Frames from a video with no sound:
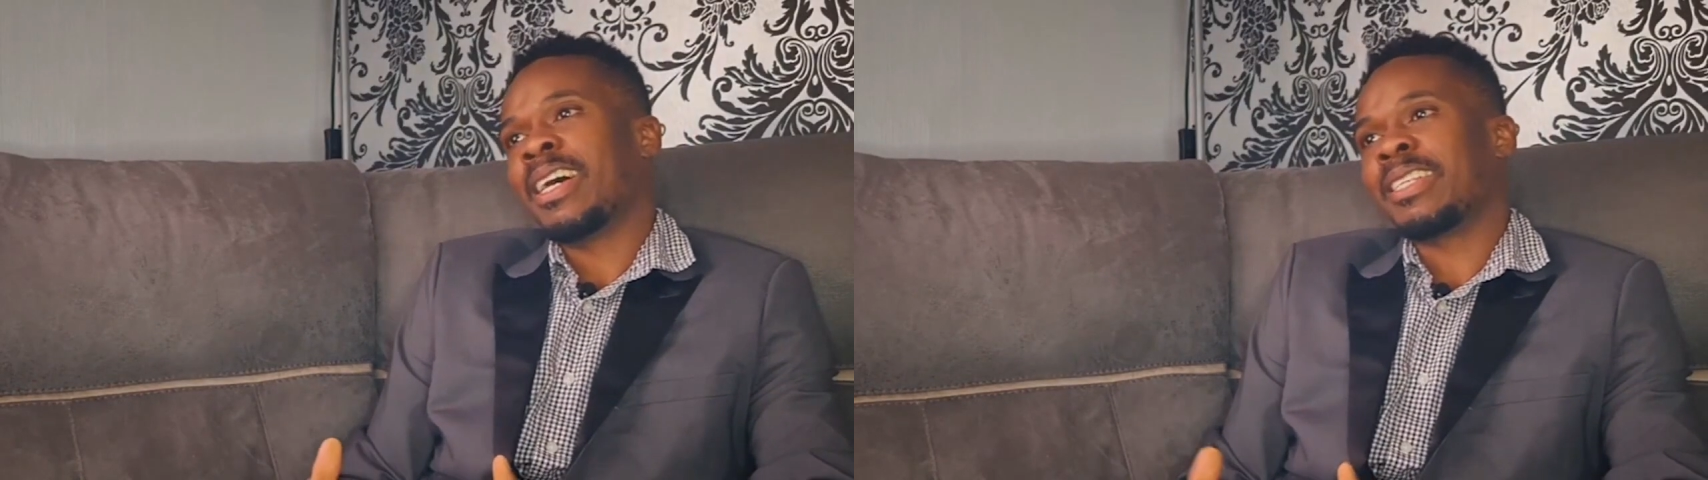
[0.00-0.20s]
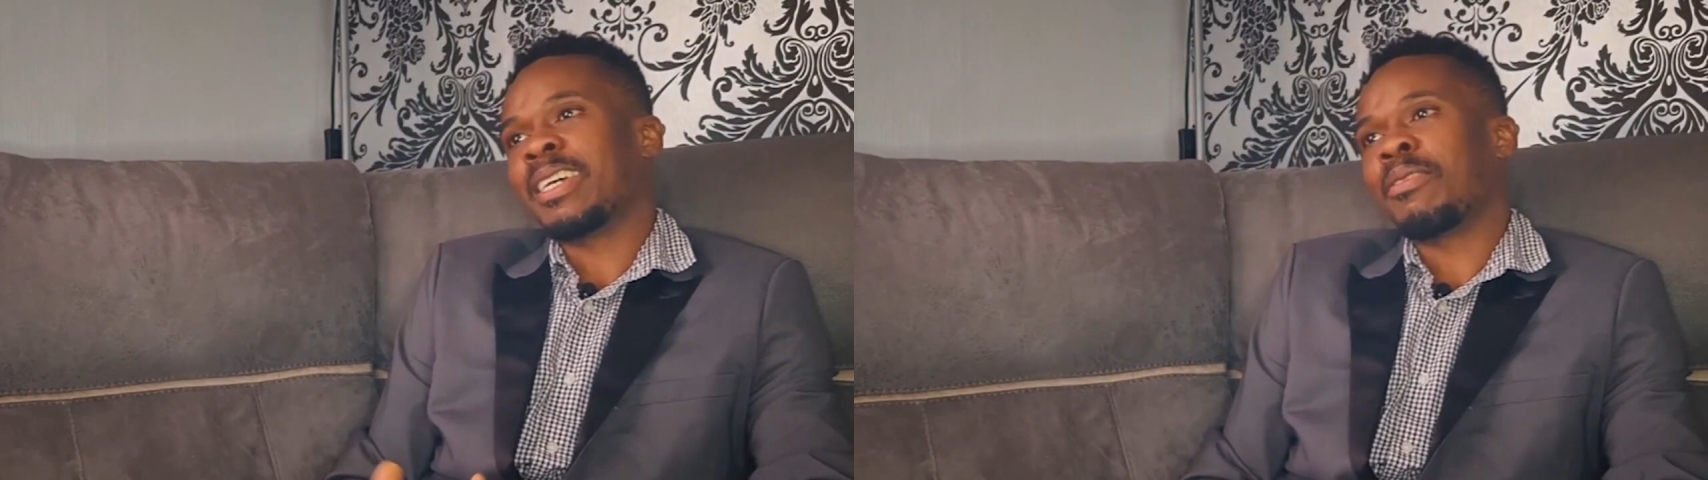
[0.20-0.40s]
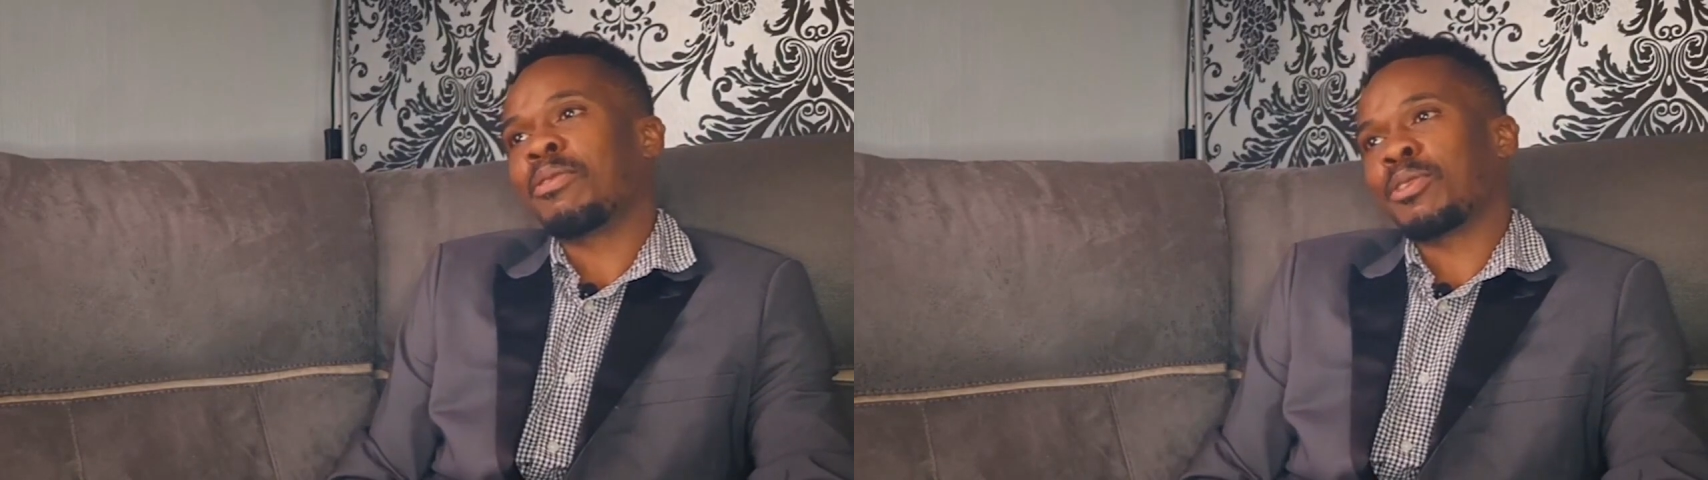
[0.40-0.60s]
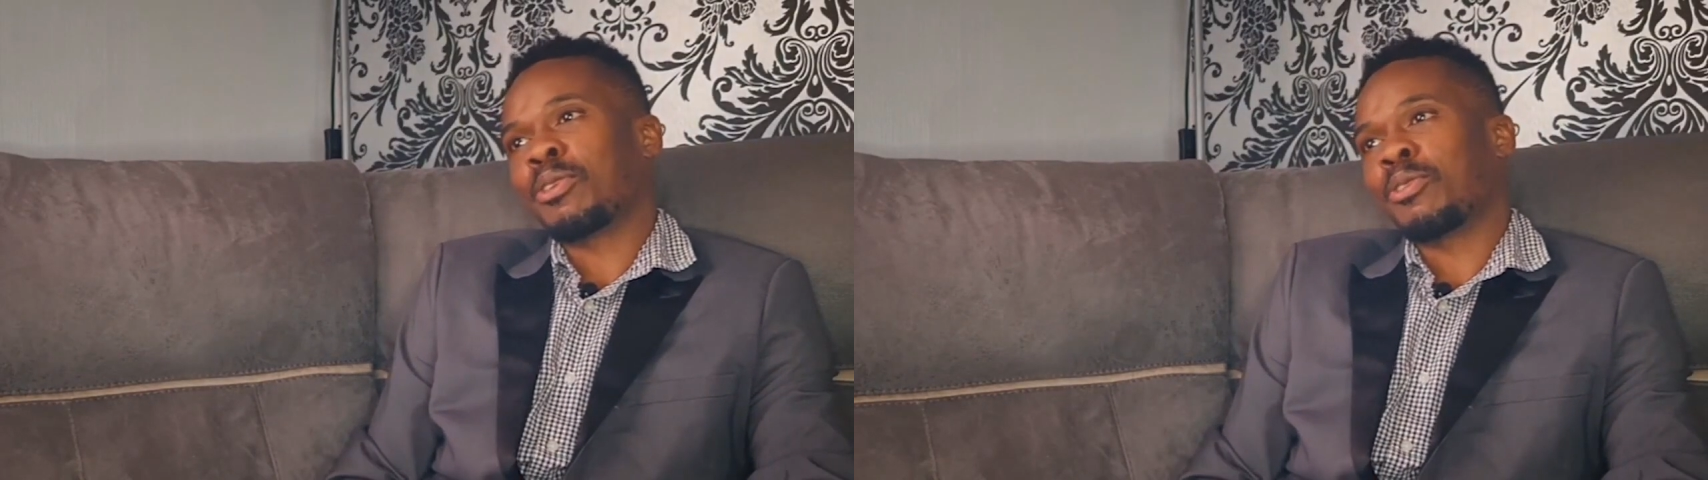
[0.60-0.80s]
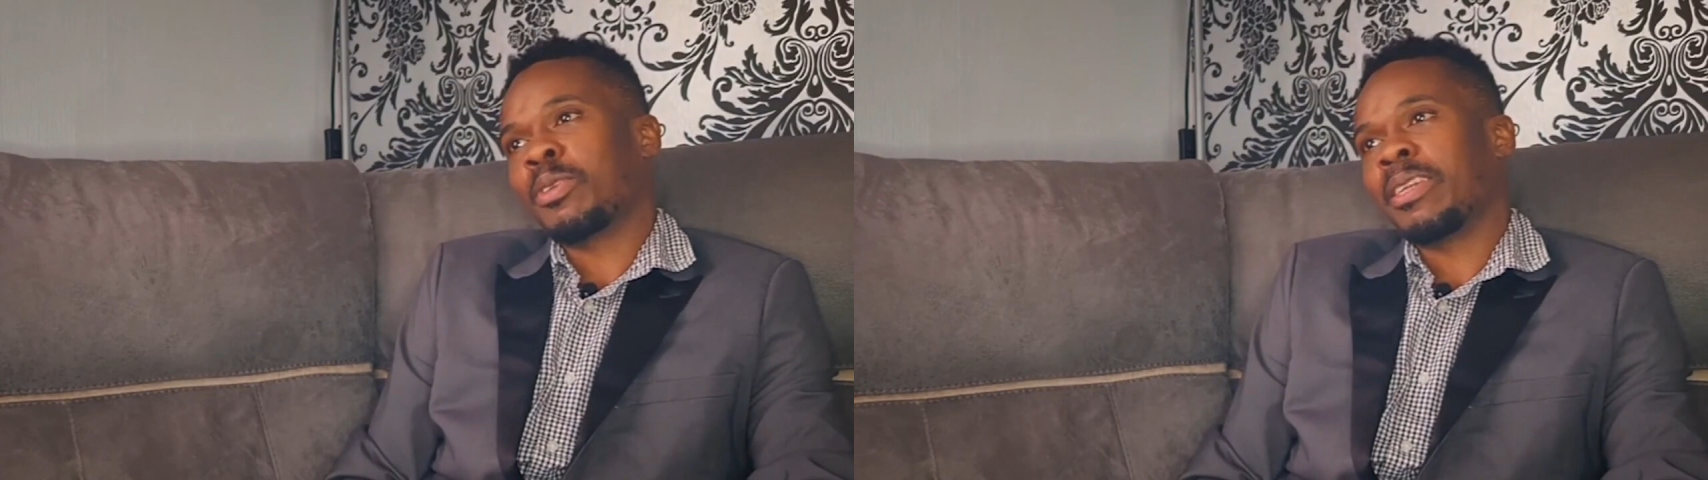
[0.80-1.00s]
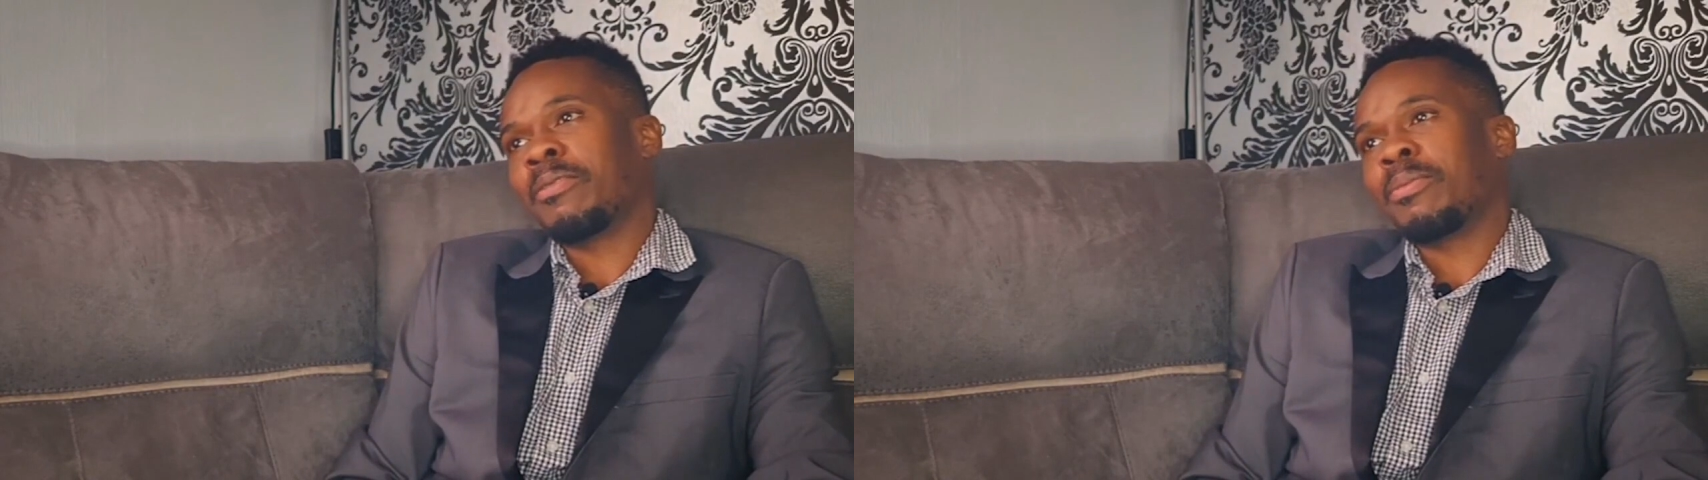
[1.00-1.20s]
at Afro-scot Relief